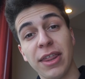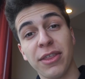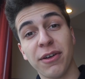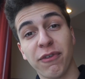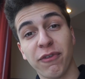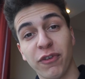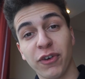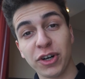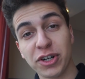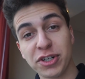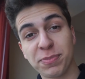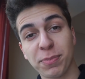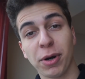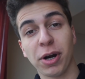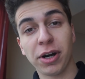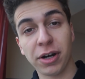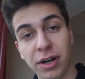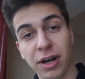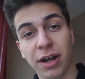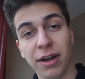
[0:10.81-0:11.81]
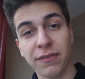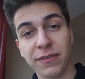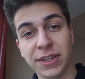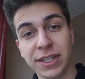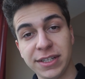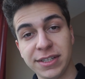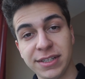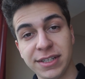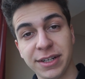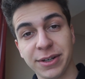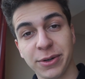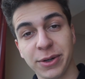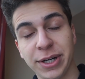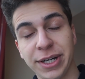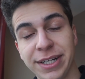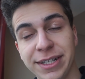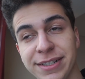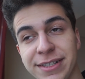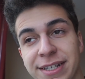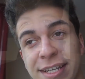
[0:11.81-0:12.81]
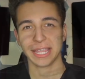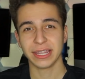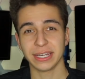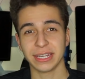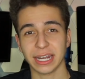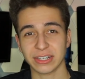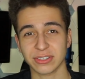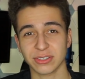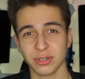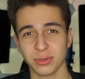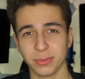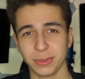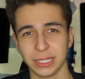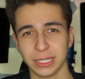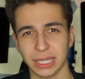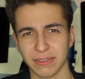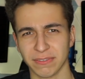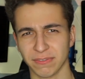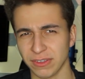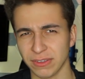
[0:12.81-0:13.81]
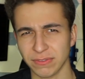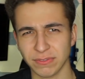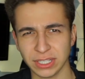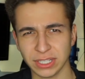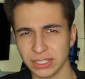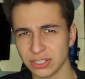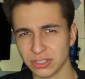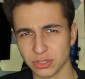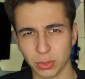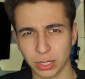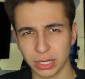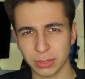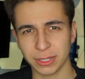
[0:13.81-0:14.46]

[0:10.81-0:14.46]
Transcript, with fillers: the first part of this series. The next one will be like 15 to 20